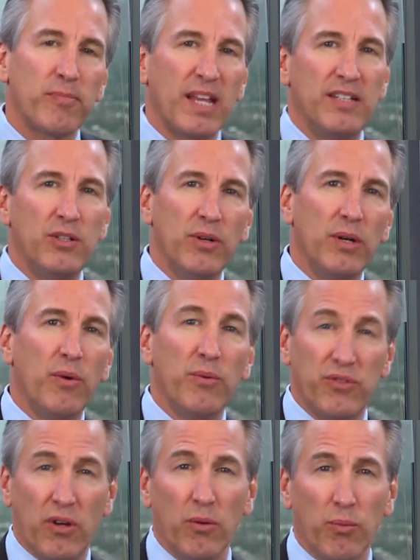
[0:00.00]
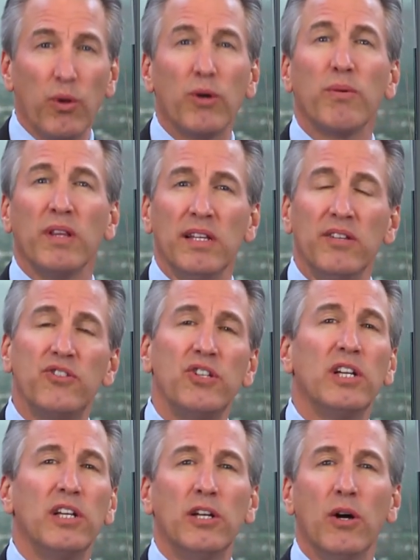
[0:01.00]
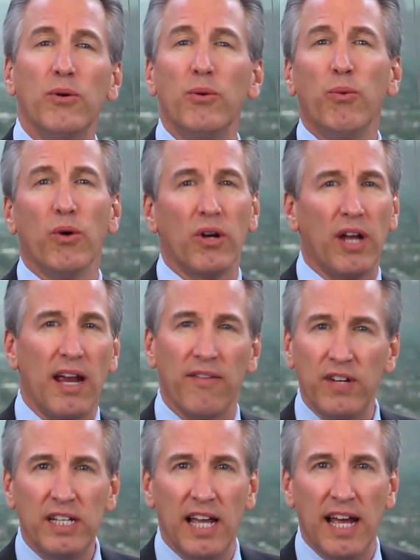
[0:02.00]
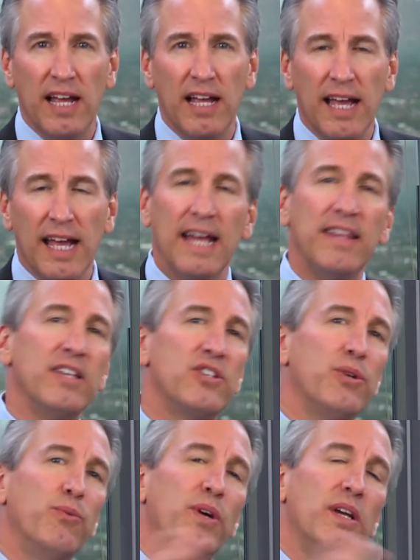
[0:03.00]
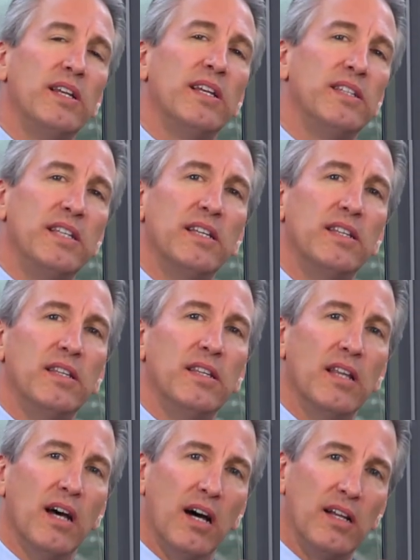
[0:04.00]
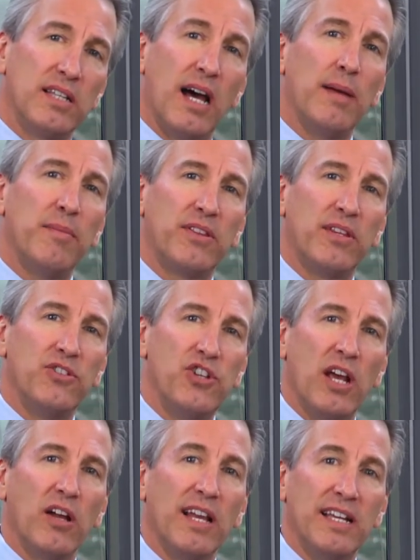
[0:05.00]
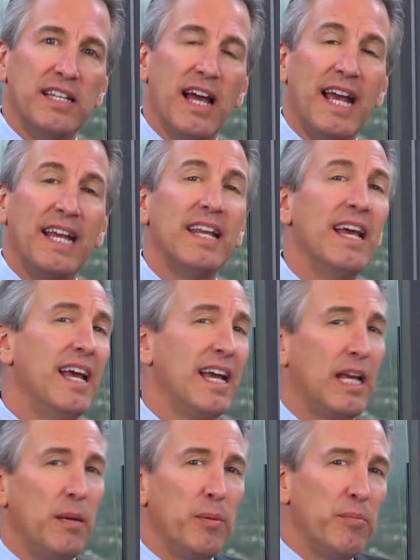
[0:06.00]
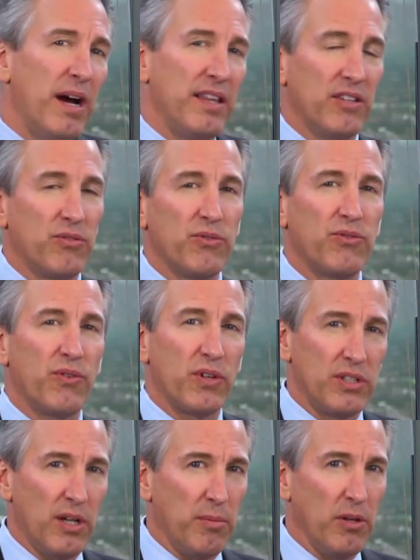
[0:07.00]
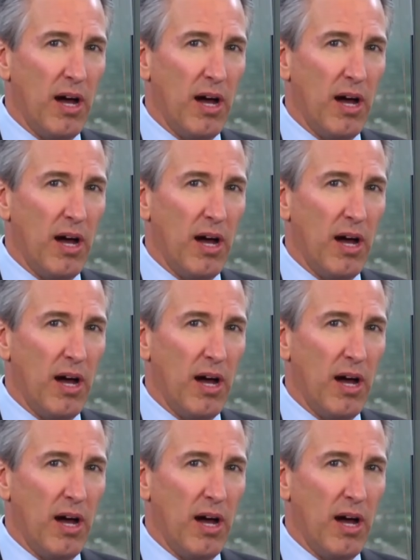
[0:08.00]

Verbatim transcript: and doing what was called work release, she could go to work every day, and then she went and did uh, time at the jail at night. And keep in mind, this was for a double